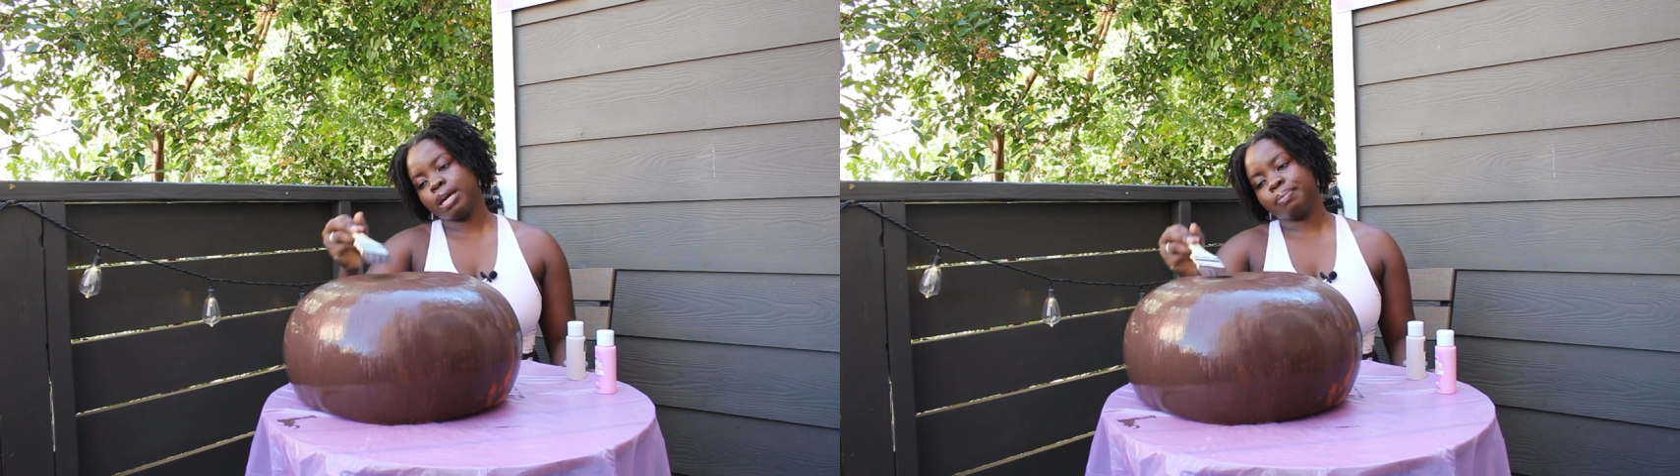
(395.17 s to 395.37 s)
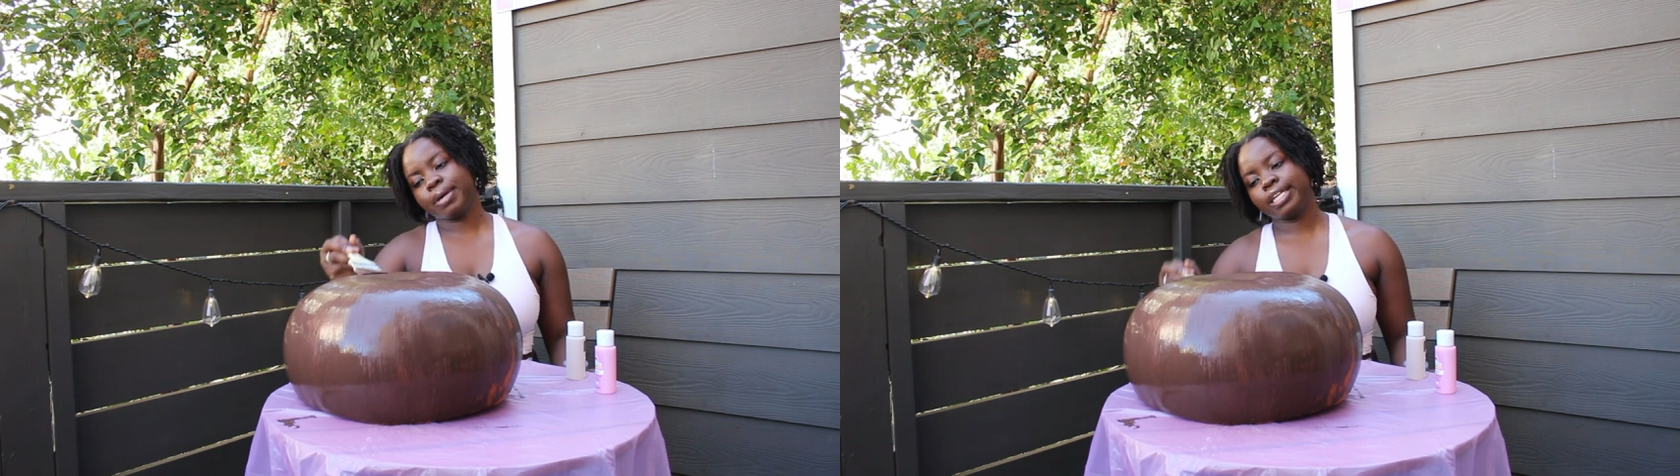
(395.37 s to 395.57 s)

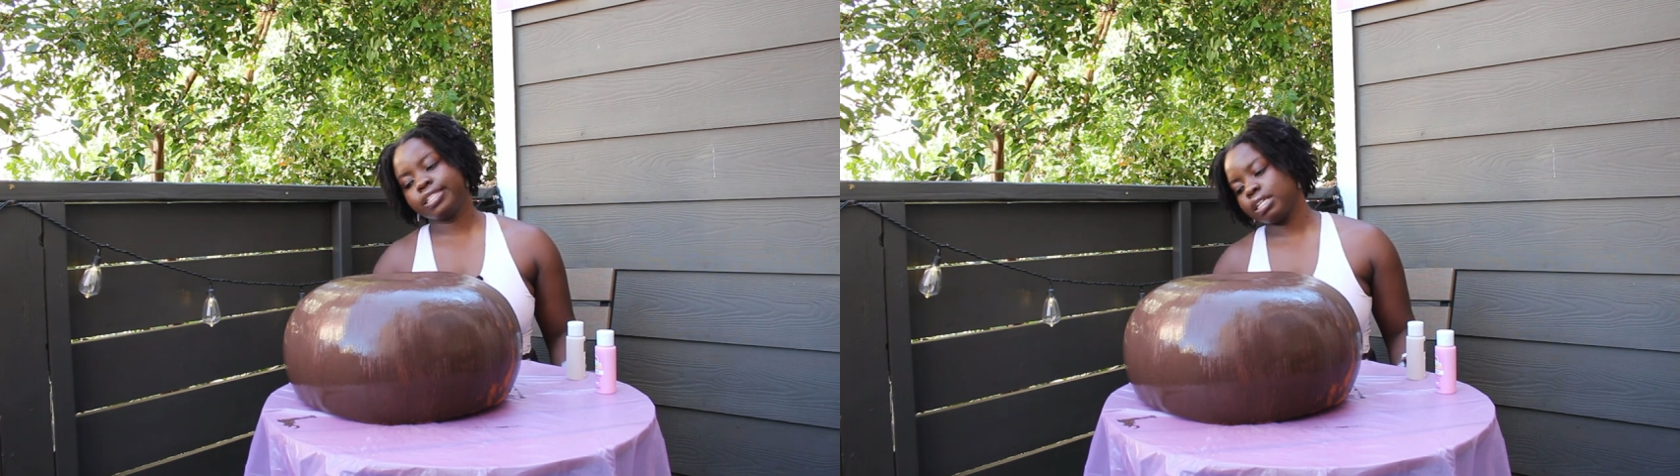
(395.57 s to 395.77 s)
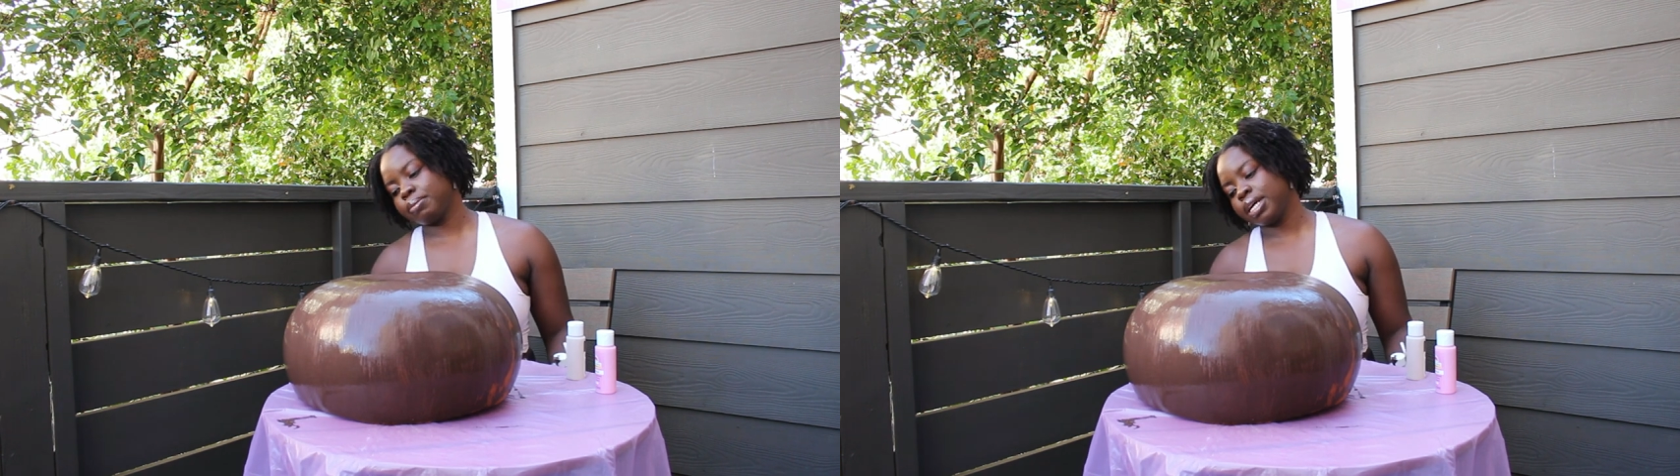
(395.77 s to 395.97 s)

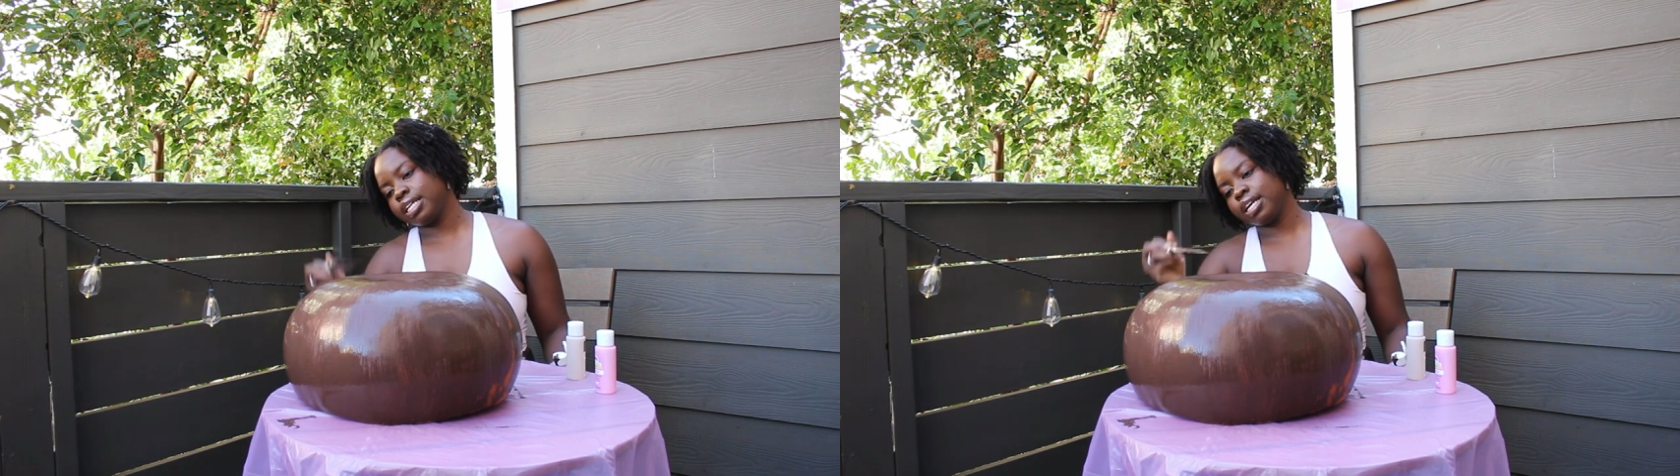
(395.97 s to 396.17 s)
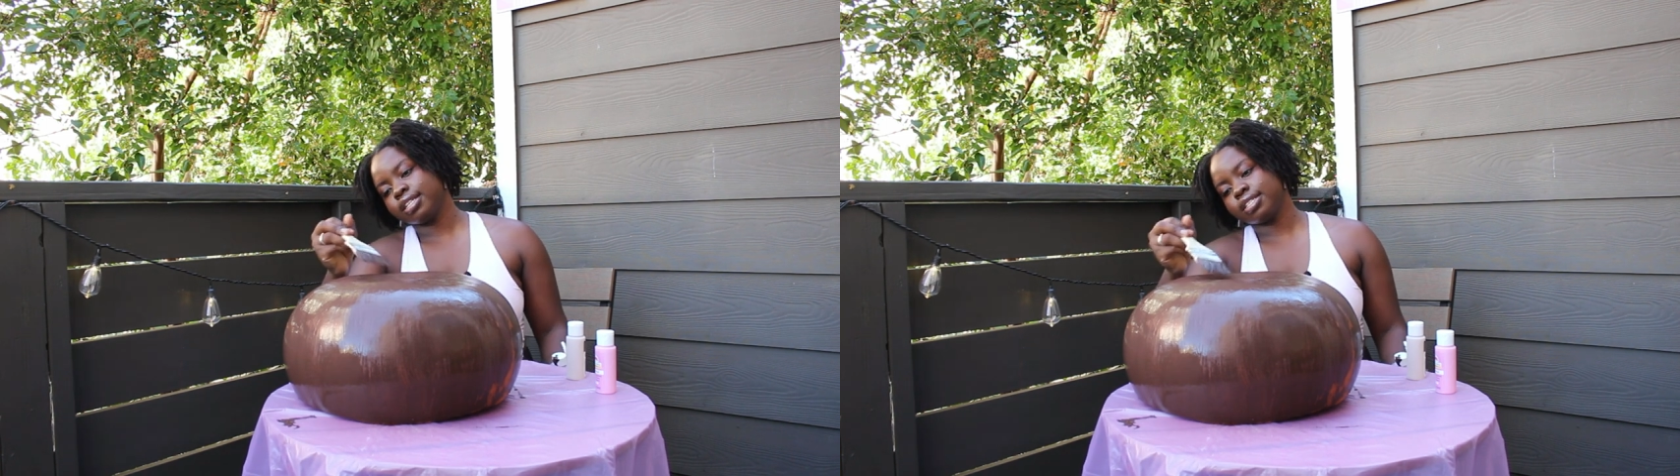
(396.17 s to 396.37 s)
painting my
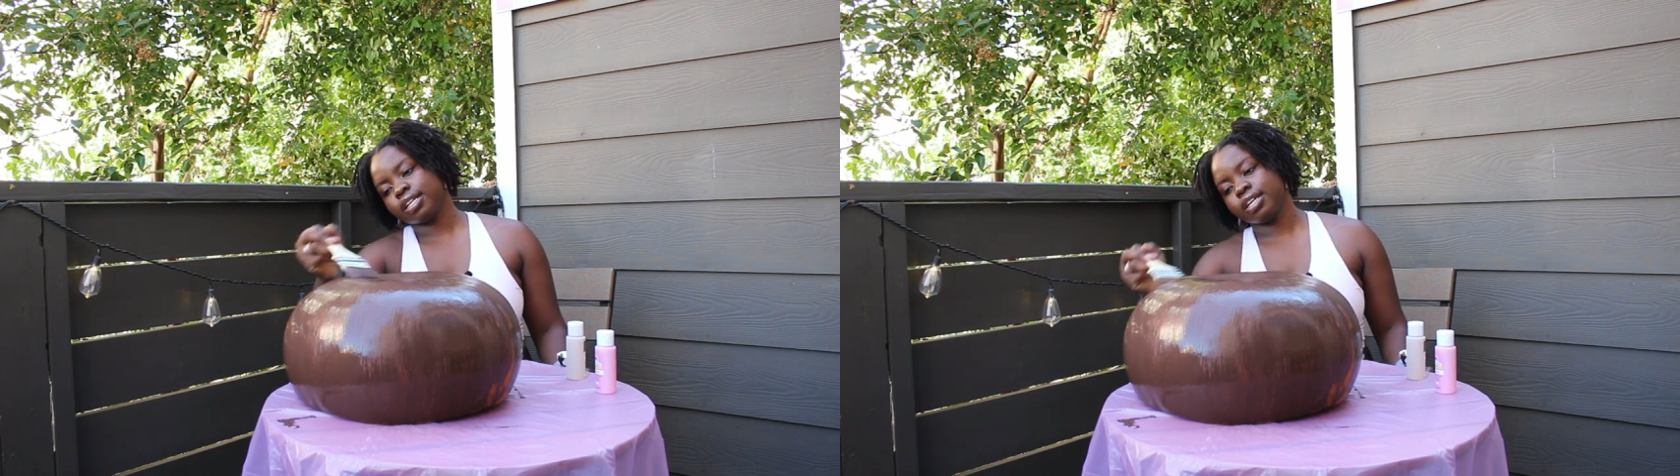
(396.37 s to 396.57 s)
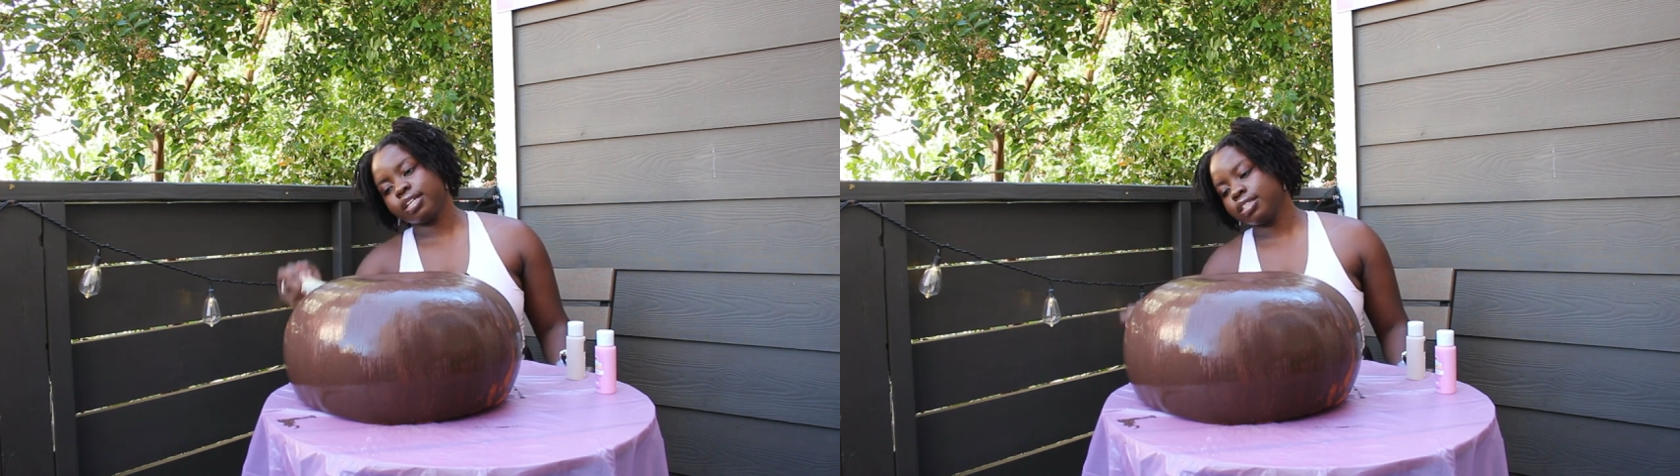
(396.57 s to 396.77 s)

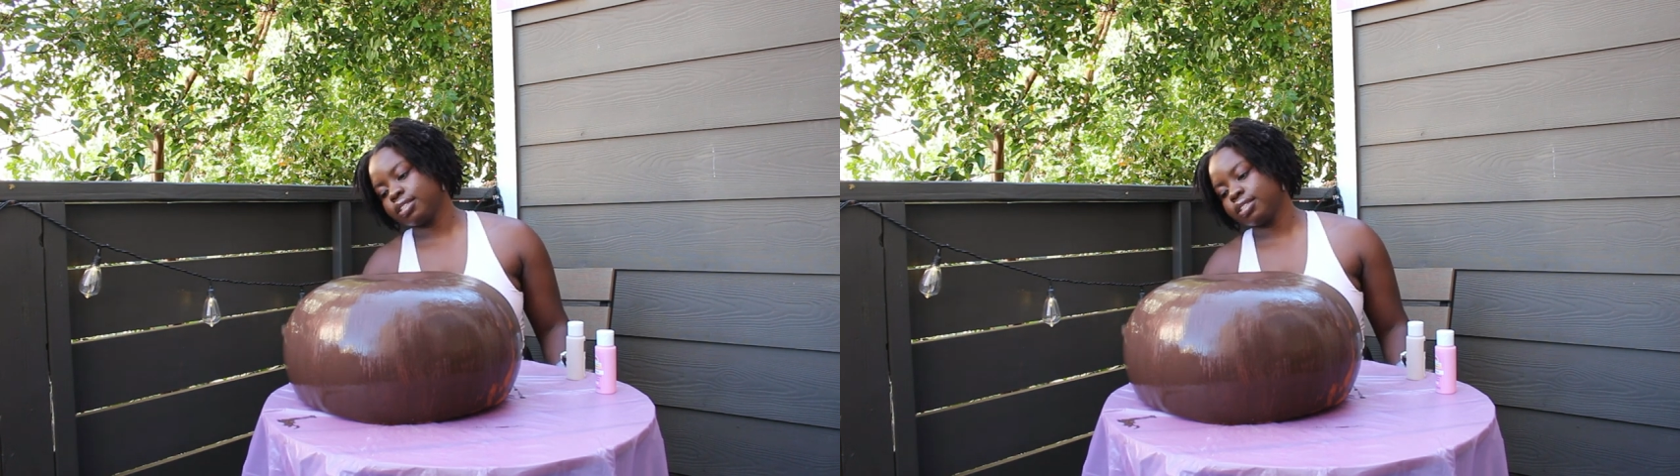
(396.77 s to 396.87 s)
deze